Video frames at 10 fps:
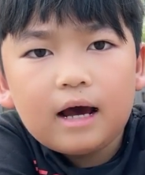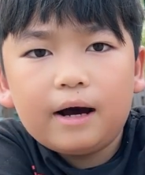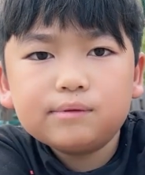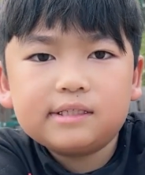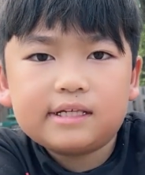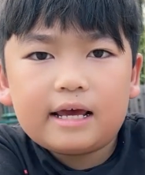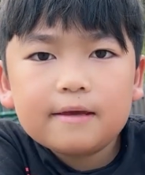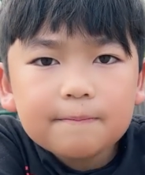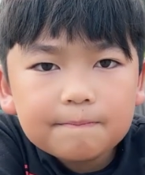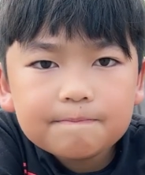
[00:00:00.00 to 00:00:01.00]
I would
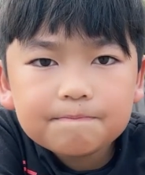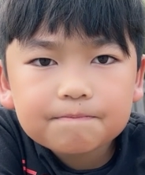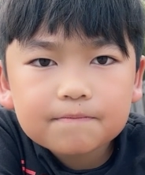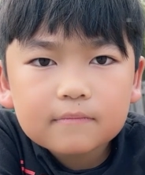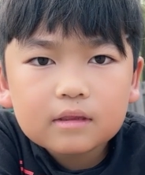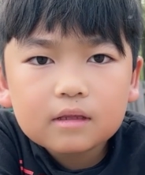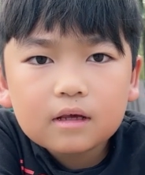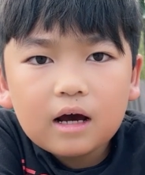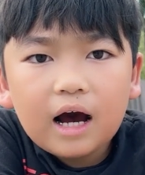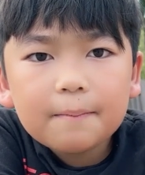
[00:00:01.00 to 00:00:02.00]
say
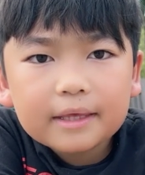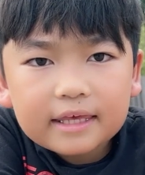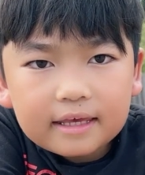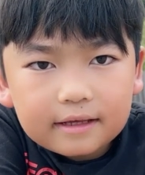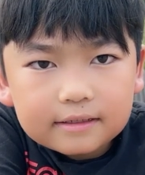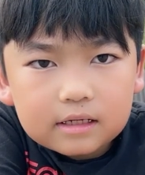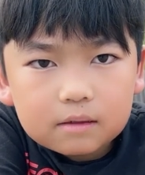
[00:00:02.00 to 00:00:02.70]
I'm a kid.